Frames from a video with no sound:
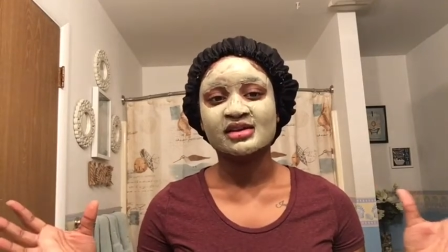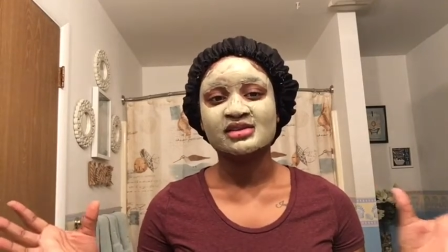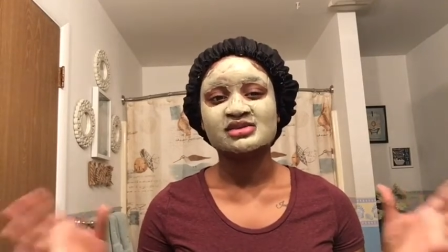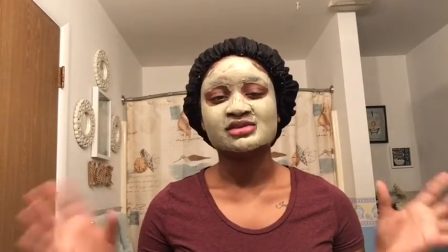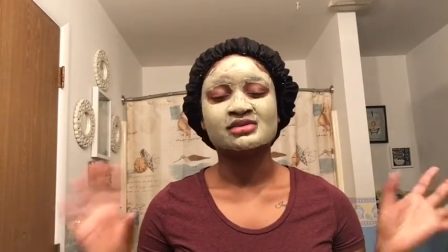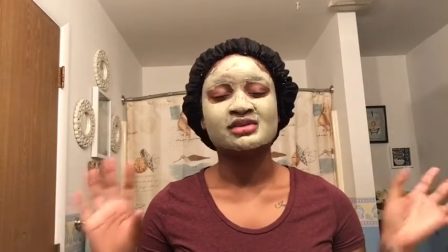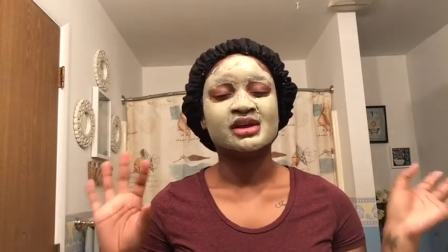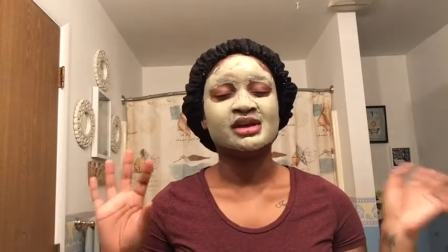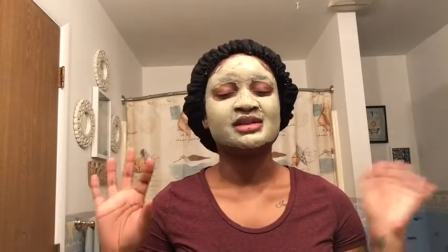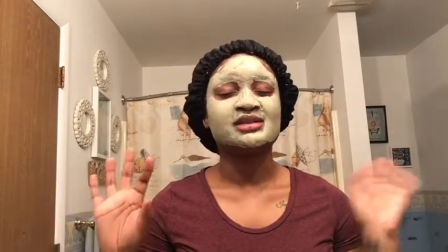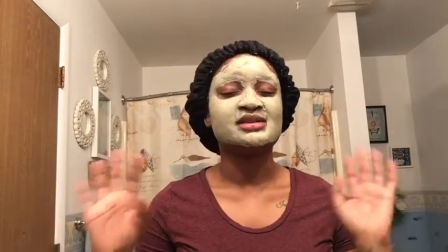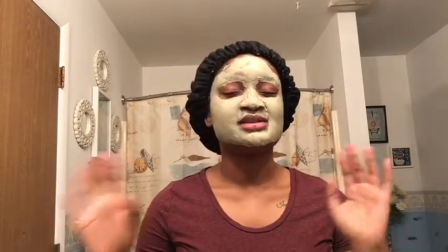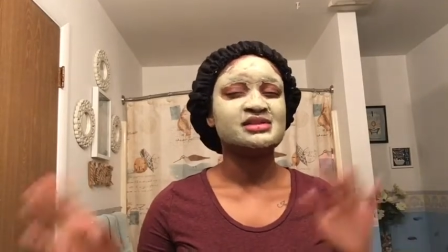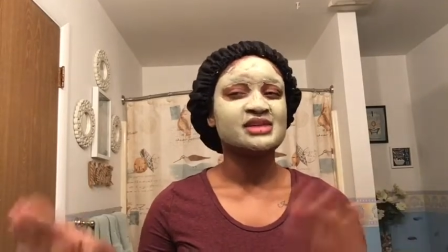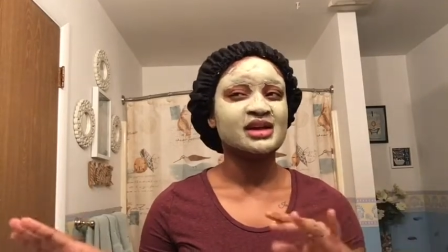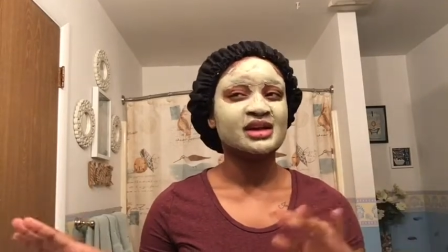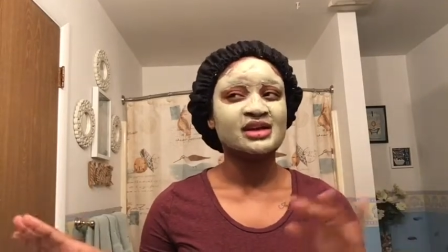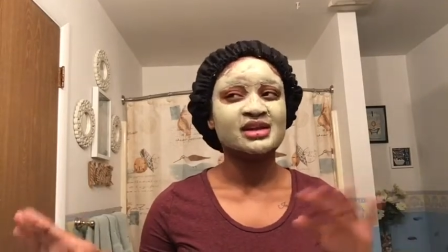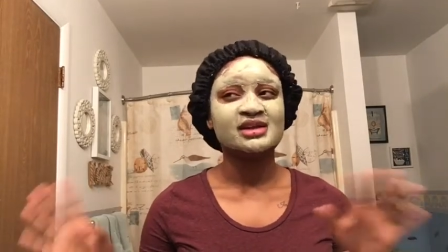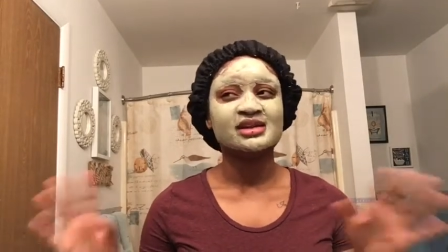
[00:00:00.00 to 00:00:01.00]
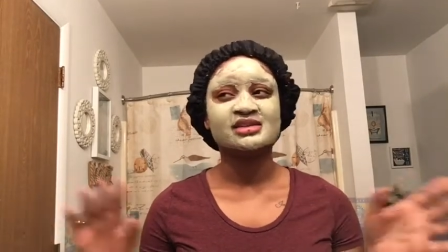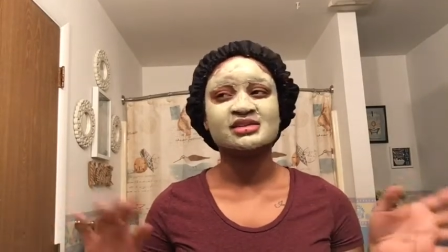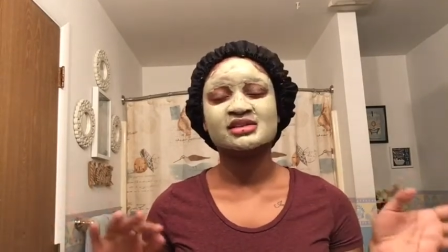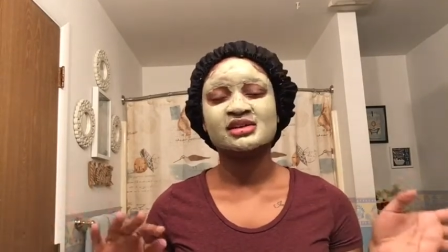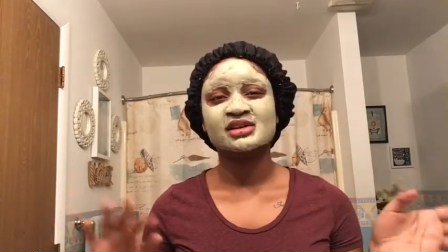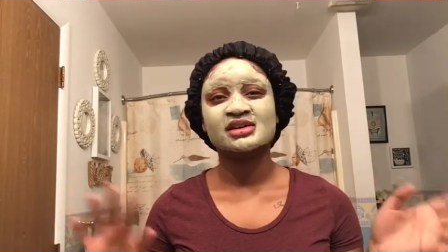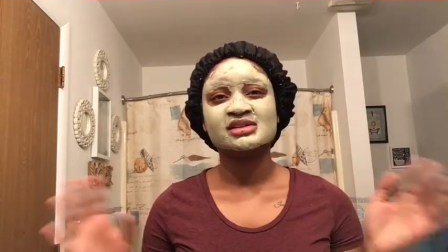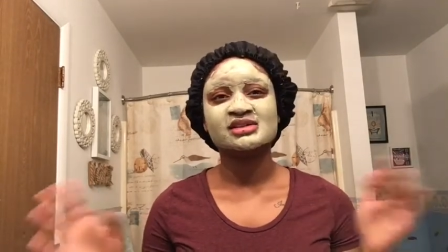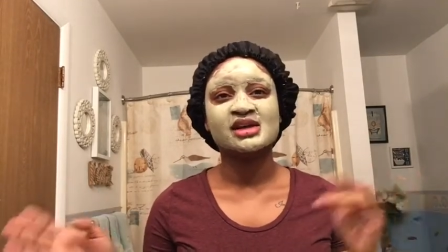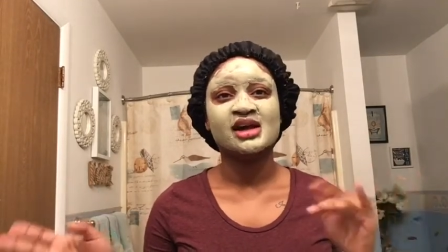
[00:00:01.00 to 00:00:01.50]
So like the second and
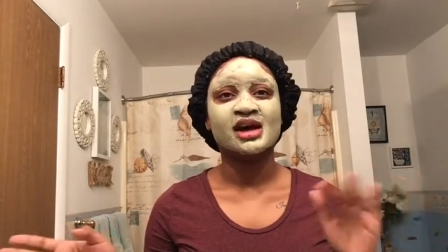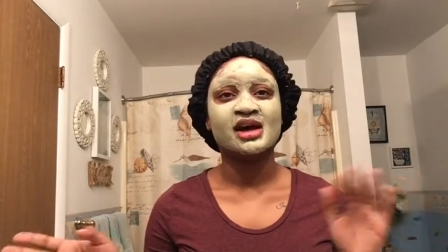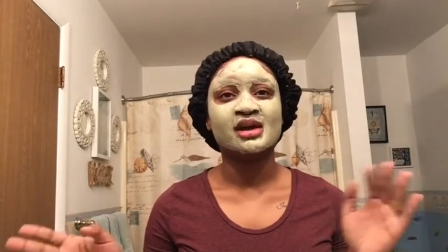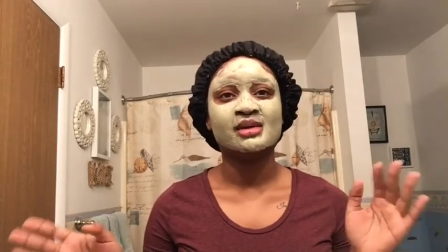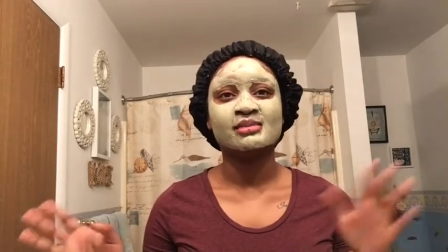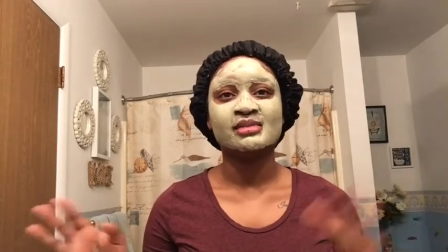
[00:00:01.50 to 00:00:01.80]
third time,